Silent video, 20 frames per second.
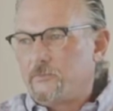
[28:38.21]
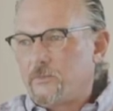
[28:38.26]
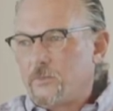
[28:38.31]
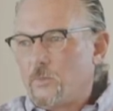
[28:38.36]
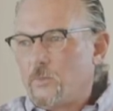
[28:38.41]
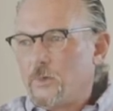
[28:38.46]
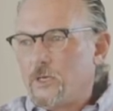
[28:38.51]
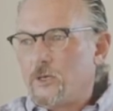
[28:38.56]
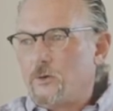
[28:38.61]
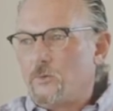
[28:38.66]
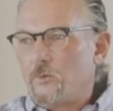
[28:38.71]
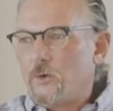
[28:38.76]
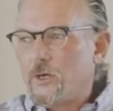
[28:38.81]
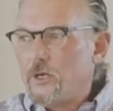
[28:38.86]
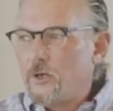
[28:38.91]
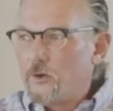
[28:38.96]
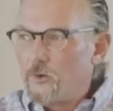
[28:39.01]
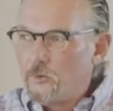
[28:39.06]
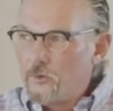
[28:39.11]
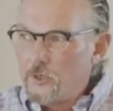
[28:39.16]
when
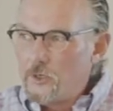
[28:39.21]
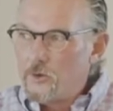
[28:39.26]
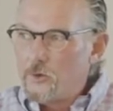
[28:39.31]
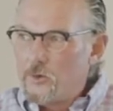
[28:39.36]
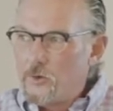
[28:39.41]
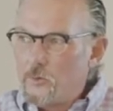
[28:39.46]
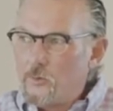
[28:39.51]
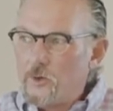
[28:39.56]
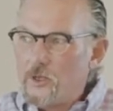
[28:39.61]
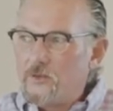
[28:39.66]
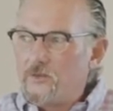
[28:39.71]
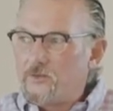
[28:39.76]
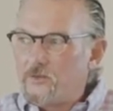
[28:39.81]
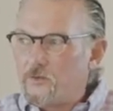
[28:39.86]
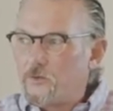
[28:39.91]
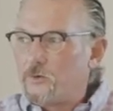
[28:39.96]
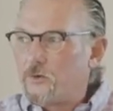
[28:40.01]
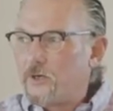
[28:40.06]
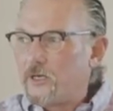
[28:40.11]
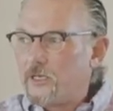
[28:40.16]
you're only going one
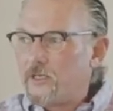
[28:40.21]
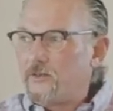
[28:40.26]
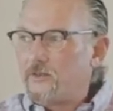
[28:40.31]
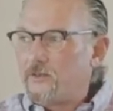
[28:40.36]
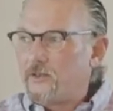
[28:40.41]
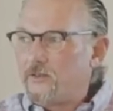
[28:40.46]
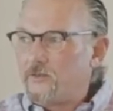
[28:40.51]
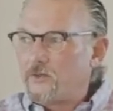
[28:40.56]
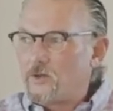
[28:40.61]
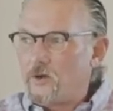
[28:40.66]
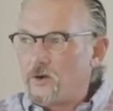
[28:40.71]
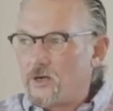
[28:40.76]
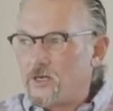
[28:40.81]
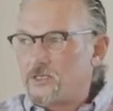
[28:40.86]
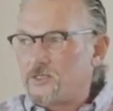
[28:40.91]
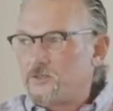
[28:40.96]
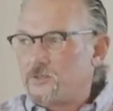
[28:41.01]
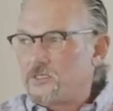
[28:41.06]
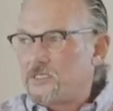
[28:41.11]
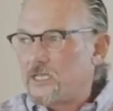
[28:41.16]
story is hard
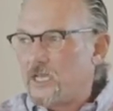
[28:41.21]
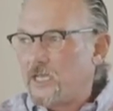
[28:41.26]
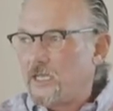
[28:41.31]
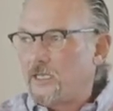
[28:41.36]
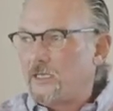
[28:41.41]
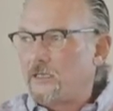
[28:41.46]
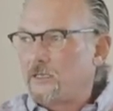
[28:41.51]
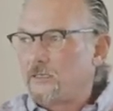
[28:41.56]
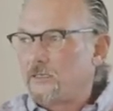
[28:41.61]
to attain.